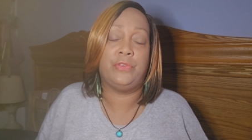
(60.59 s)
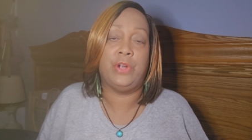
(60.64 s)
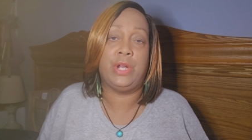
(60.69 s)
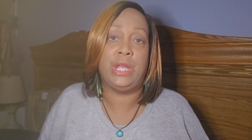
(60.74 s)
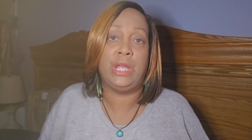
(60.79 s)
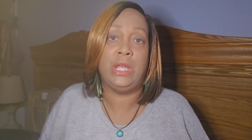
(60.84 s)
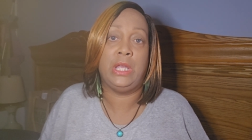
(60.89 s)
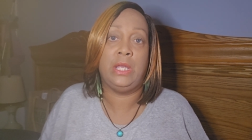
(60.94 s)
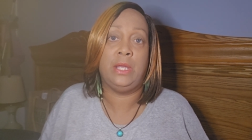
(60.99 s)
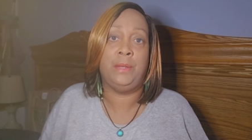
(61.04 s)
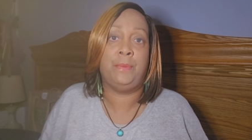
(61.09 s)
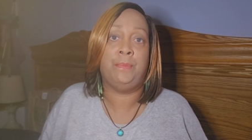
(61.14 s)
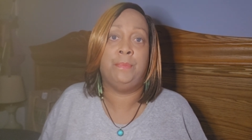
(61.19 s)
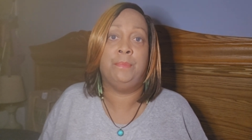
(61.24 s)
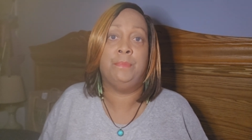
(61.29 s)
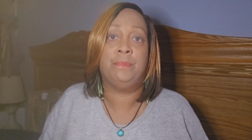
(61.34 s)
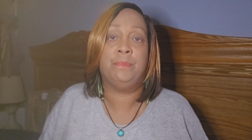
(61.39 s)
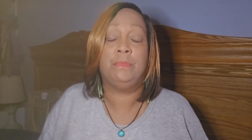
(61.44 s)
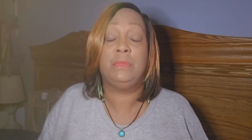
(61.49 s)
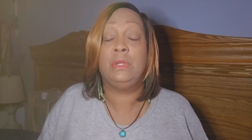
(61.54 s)
for
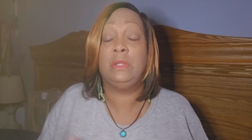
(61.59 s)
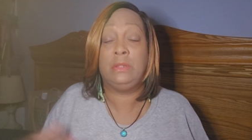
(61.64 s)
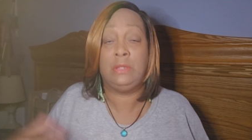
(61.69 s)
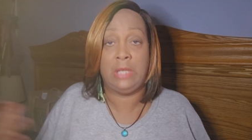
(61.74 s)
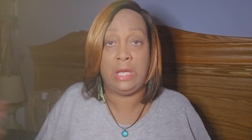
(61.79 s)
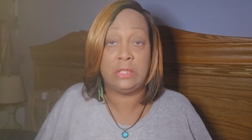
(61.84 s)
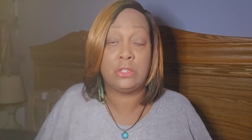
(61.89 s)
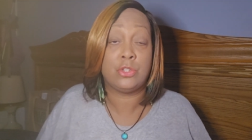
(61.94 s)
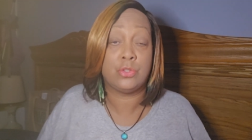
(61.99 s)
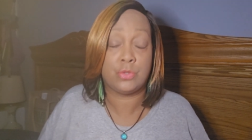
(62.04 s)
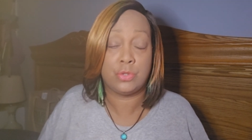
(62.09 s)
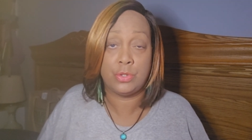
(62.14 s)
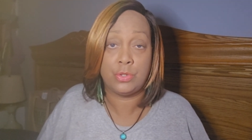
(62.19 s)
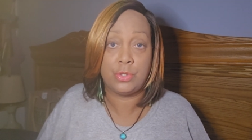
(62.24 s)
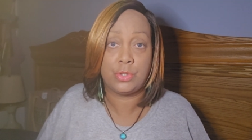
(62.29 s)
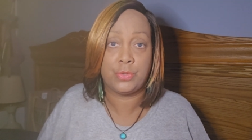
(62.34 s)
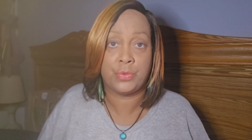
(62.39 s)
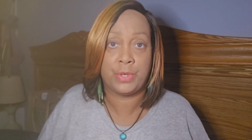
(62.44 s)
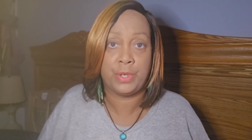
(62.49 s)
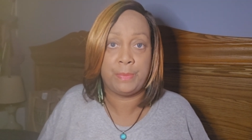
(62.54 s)
him that's a true
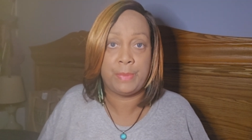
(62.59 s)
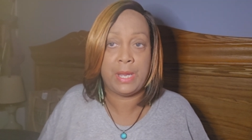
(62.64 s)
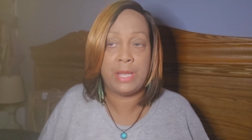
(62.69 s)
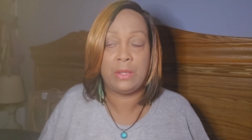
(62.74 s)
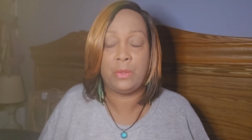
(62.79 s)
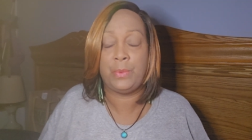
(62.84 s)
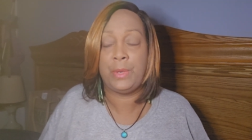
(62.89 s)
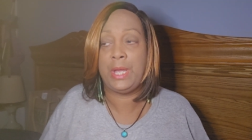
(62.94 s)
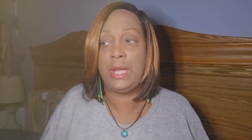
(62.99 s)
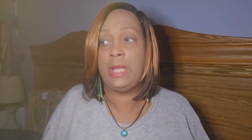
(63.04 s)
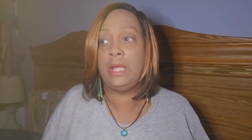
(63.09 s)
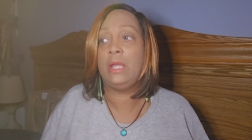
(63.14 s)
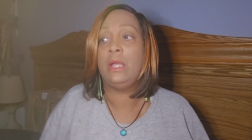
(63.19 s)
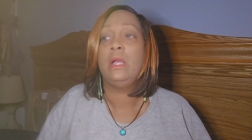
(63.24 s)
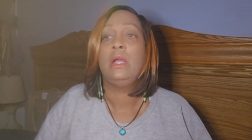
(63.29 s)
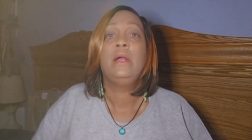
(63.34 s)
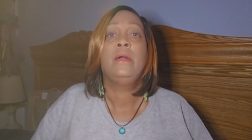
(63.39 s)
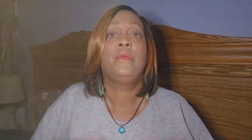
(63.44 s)
story, by the way.